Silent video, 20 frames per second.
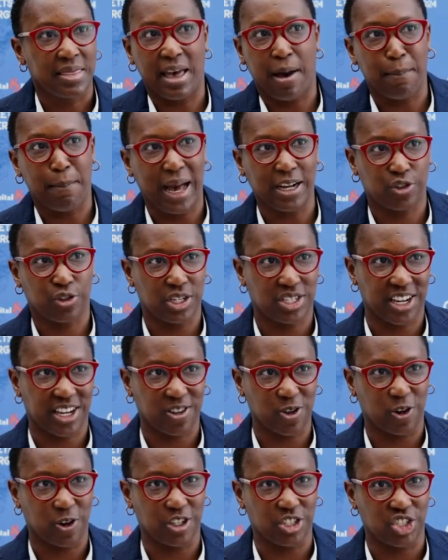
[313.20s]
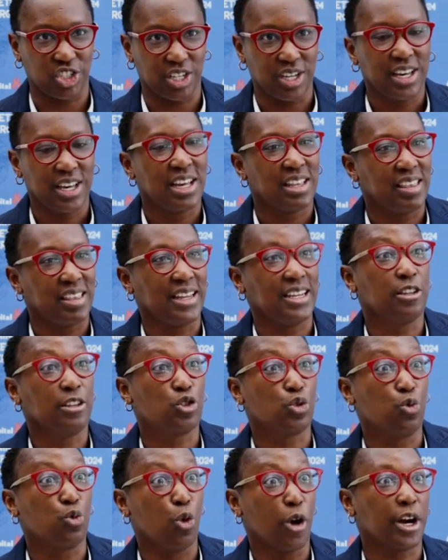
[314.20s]
their battery technology. They
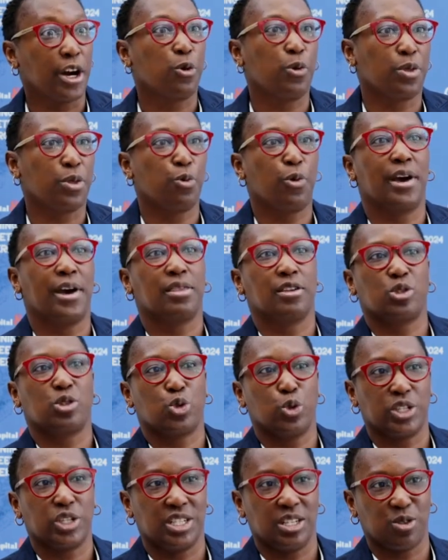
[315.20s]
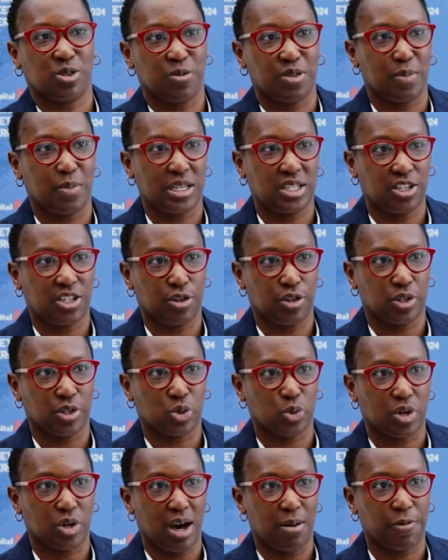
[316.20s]
need to work with where the sources of the
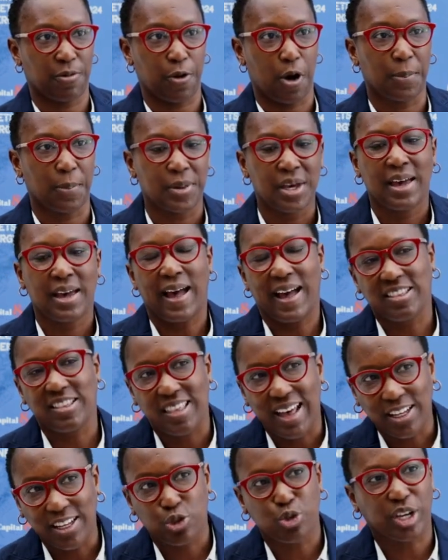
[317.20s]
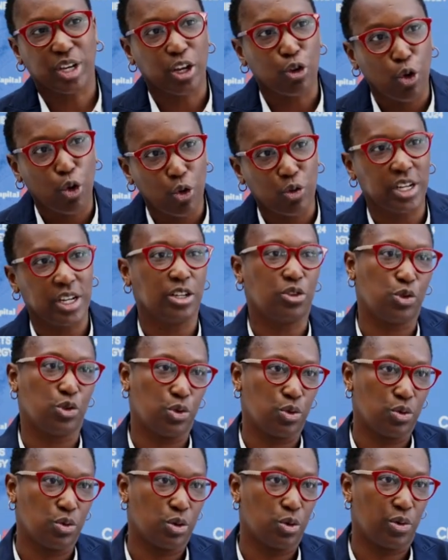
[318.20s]
materials will come from, and that you can only
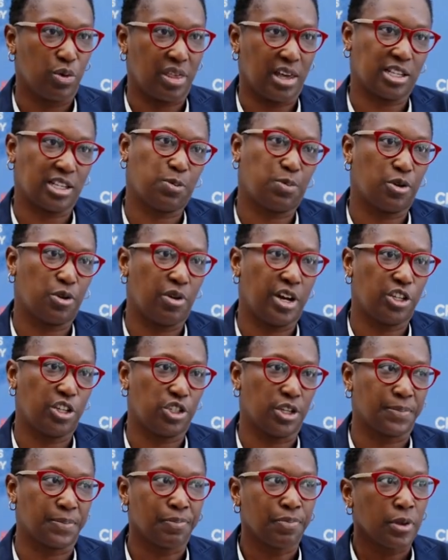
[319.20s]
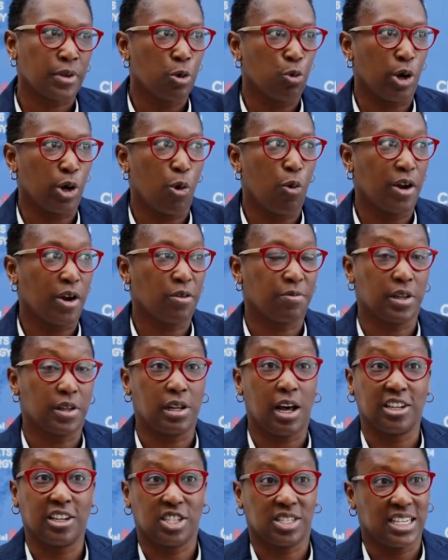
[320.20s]
do with exploration. We're one of the
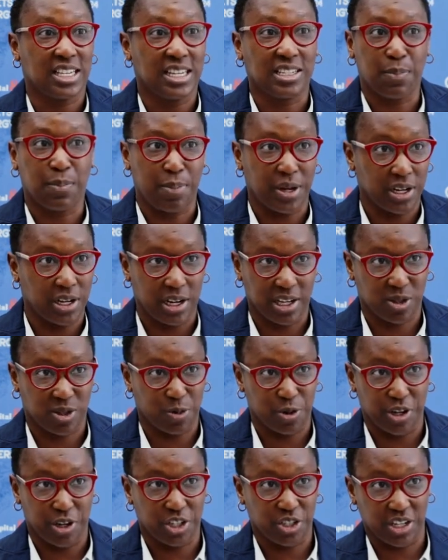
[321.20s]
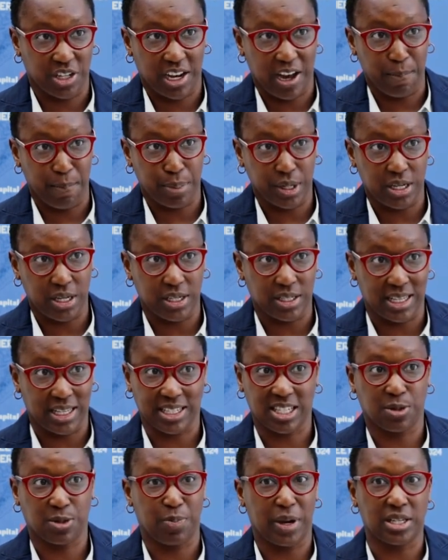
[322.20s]
largest independent exploration companies
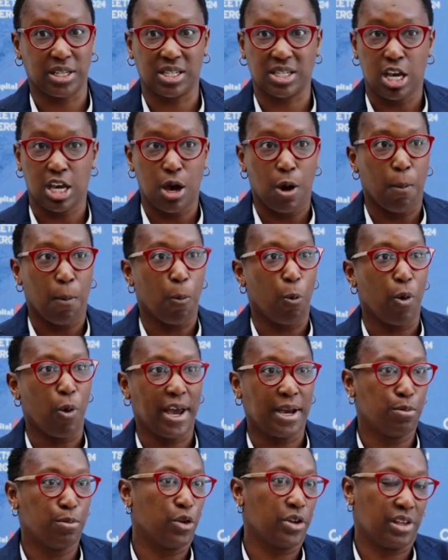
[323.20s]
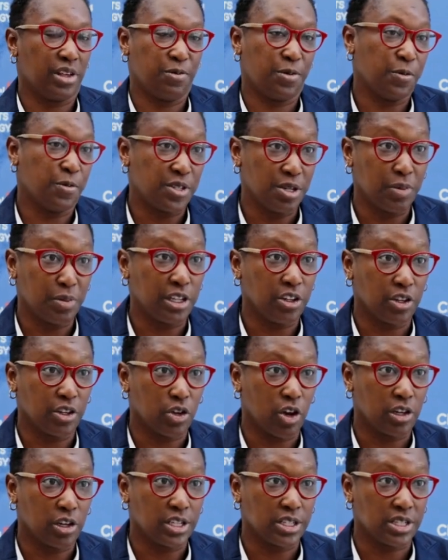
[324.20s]
that spends way more than $50
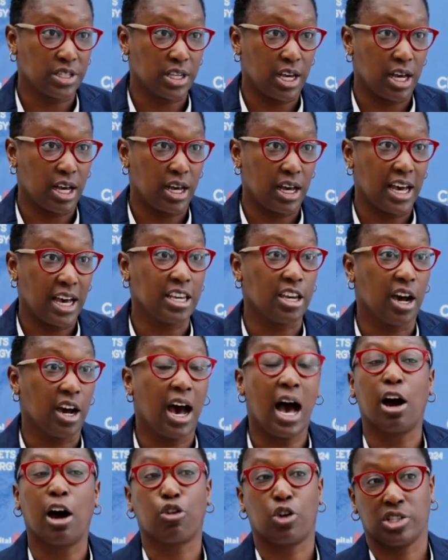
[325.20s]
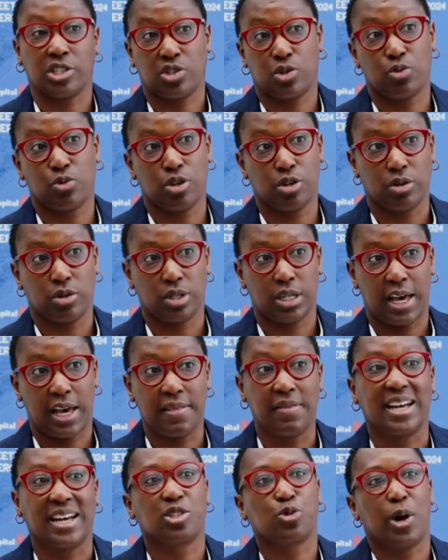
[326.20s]
million uh, a year across the world,
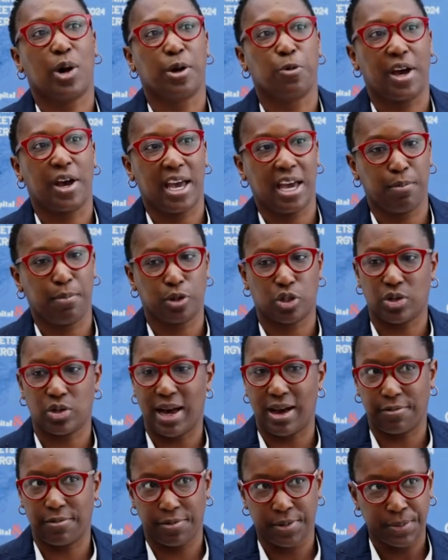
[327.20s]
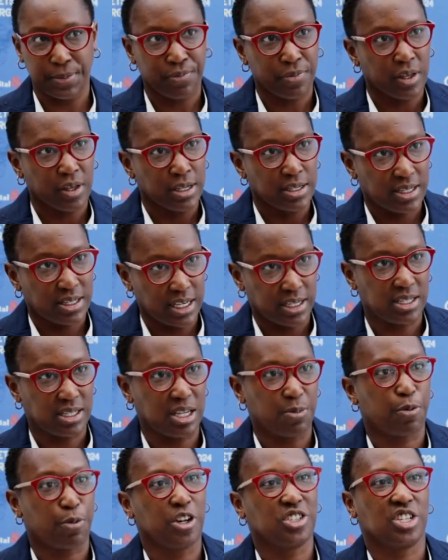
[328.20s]
and that's why we're able to have
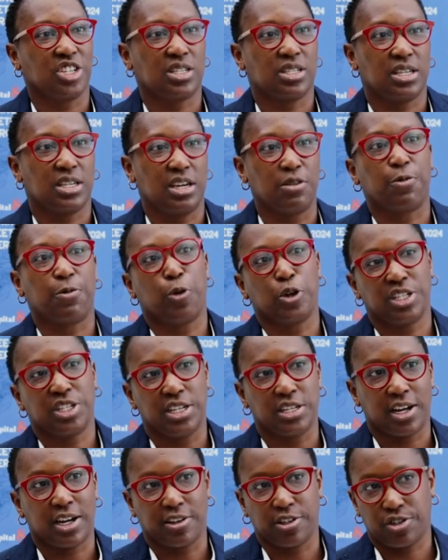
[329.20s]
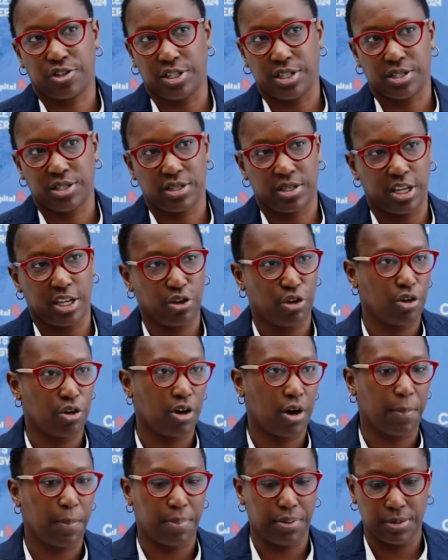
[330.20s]
60 projects in 14 countries in
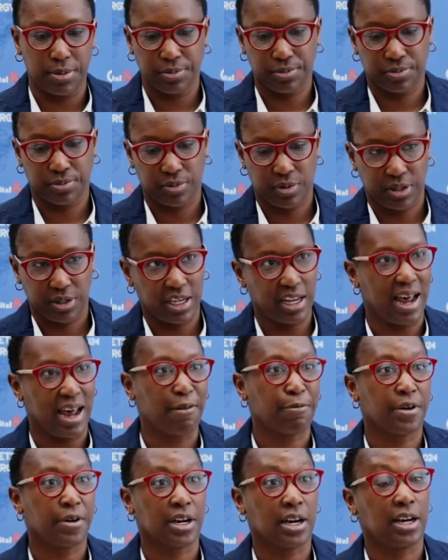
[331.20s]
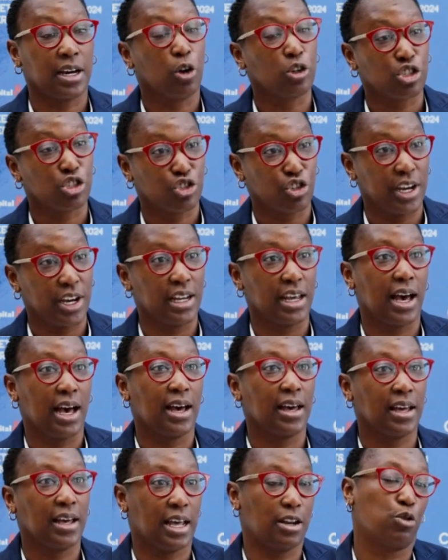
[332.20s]
Europe, in Africa,
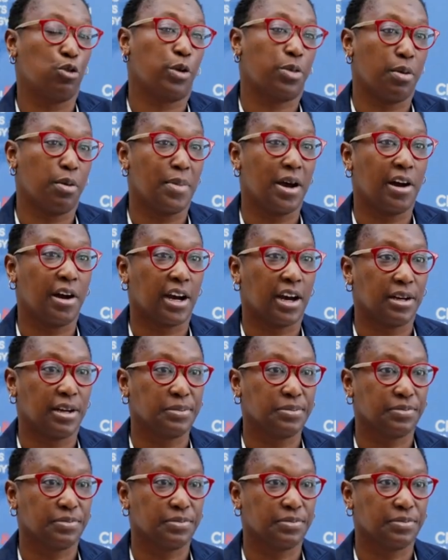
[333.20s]
Australia, and North America.